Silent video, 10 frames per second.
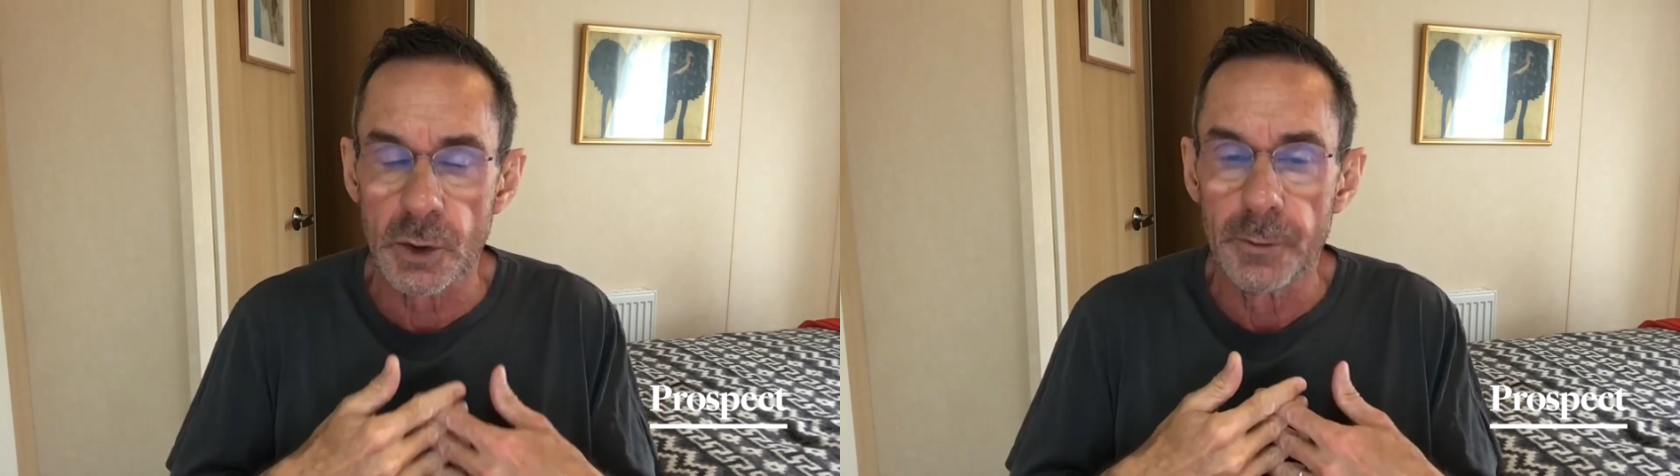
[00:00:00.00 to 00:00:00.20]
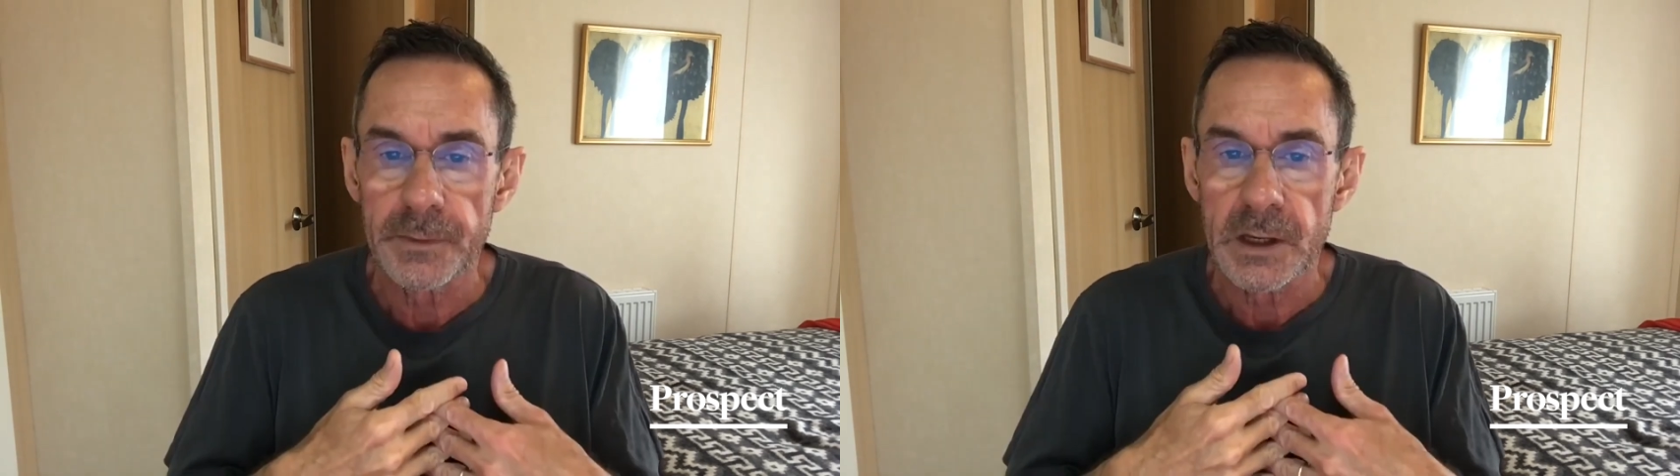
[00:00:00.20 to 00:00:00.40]

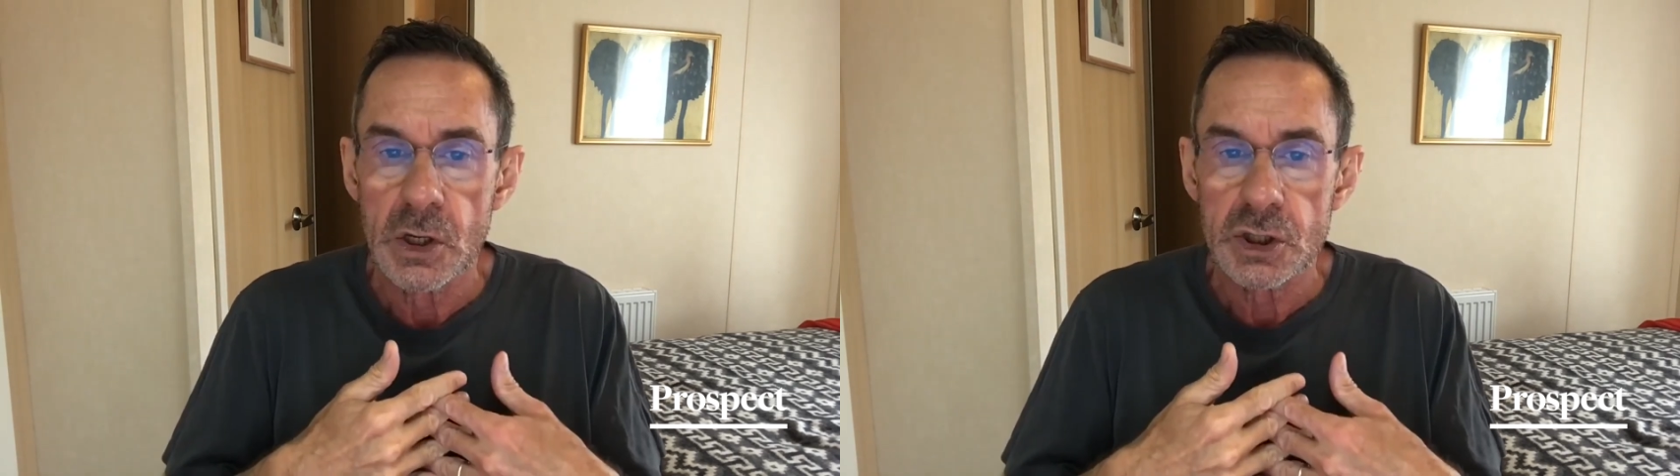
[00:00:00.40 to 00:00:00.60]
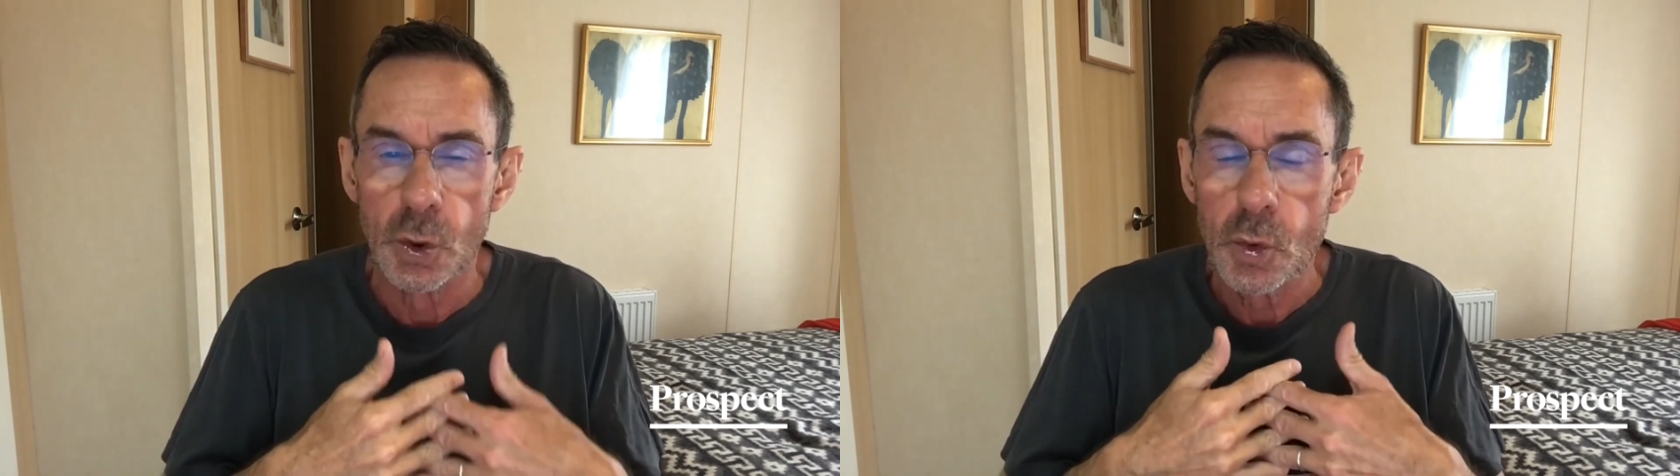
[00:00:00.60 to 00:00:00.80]
So
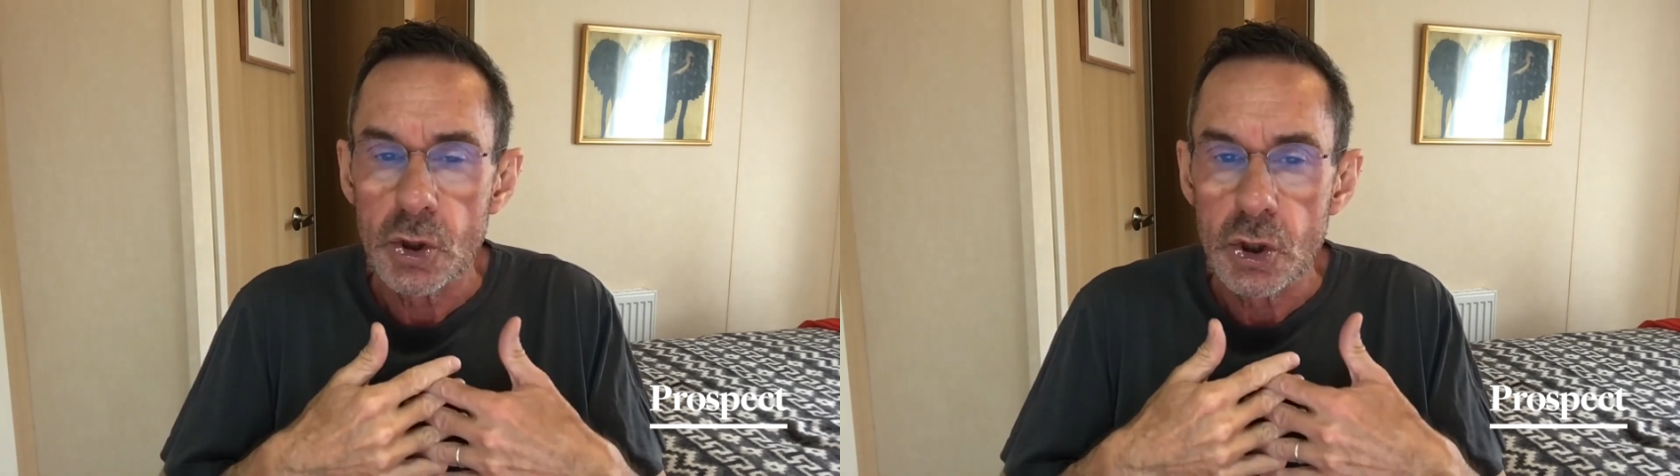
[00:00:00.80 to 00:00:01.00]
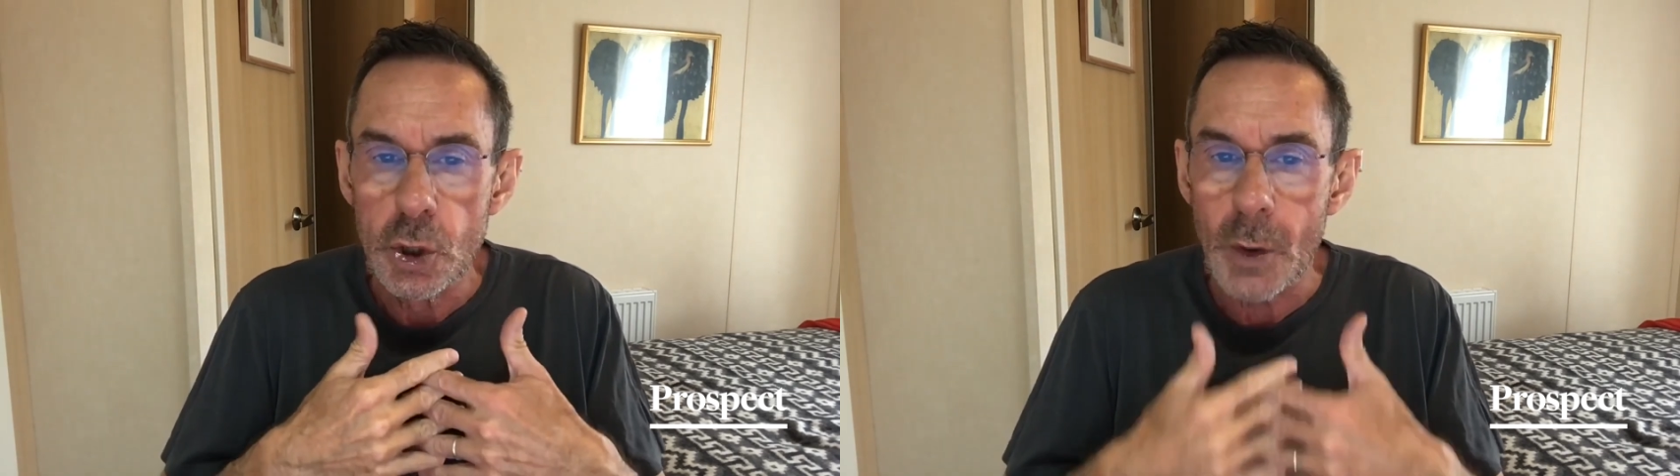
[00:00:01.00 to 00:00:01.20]

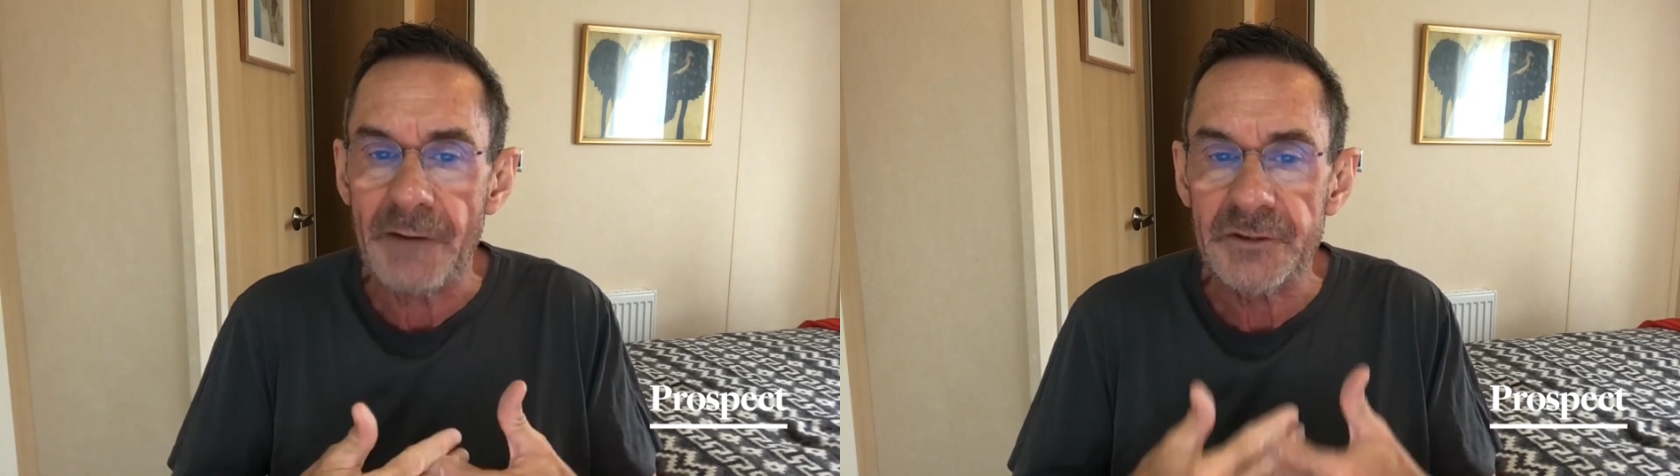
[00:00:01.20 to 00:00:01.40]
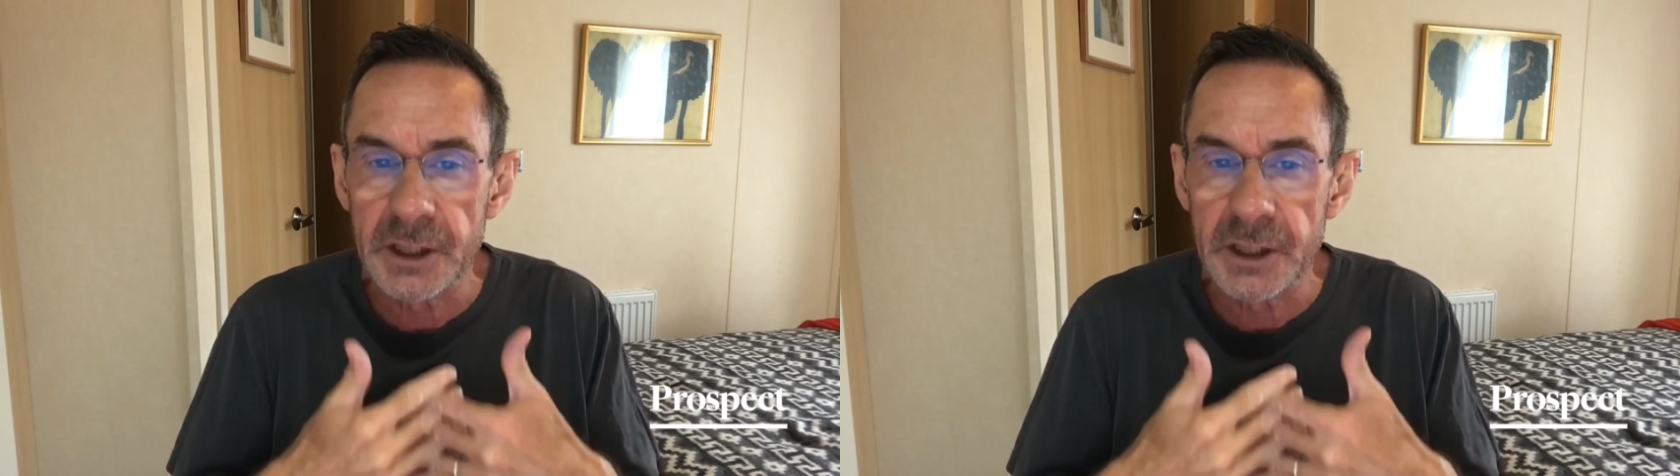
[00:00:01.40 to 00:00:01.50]
you have